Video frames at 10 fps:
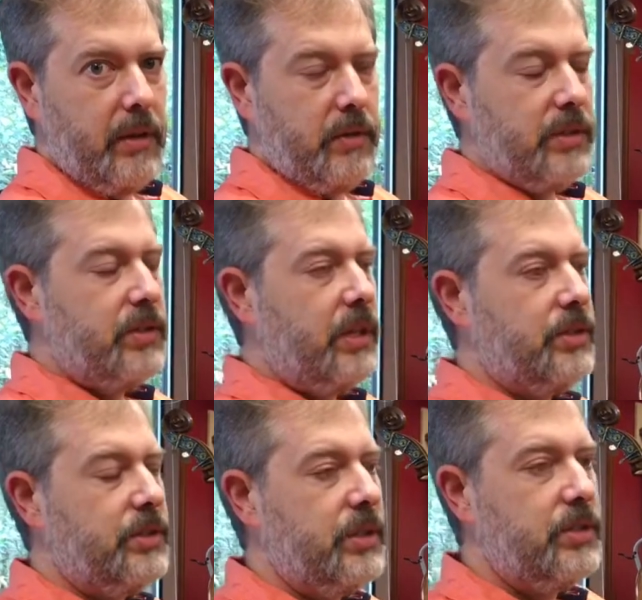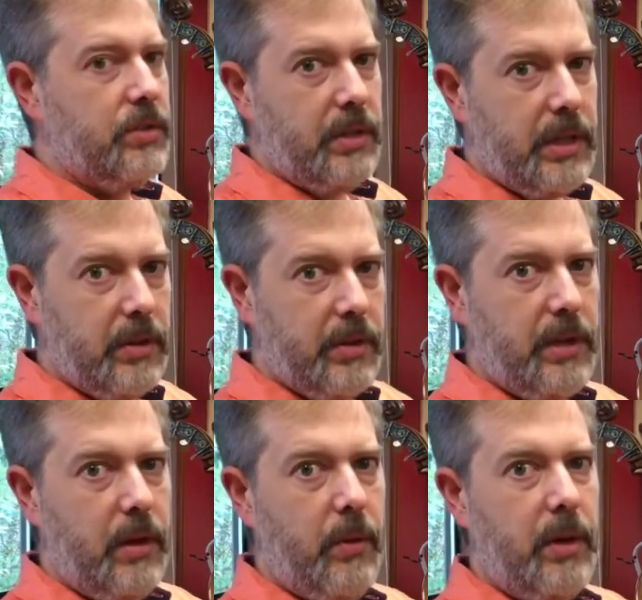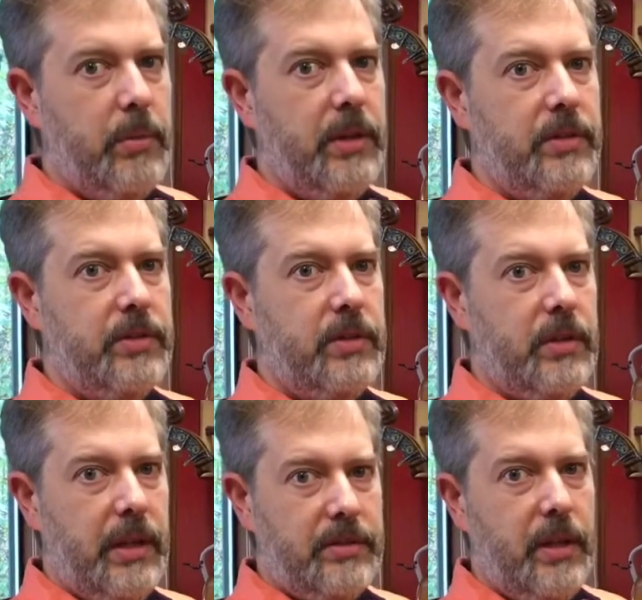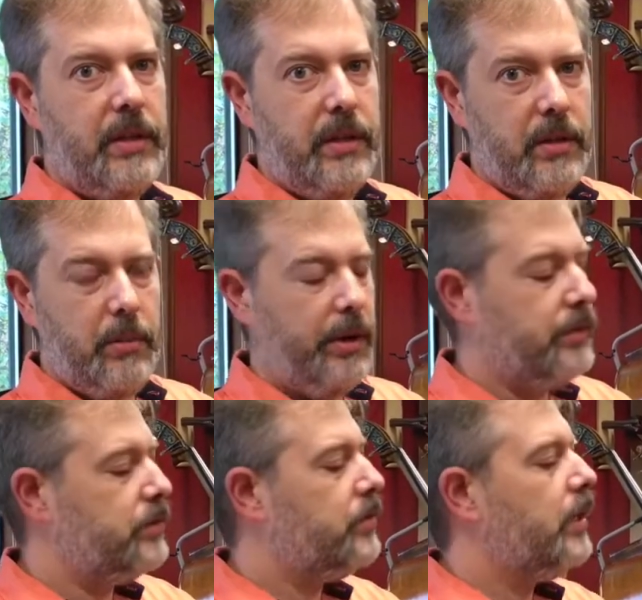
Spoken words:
It's not just easier to hear it that way, but it's less likely to break the string.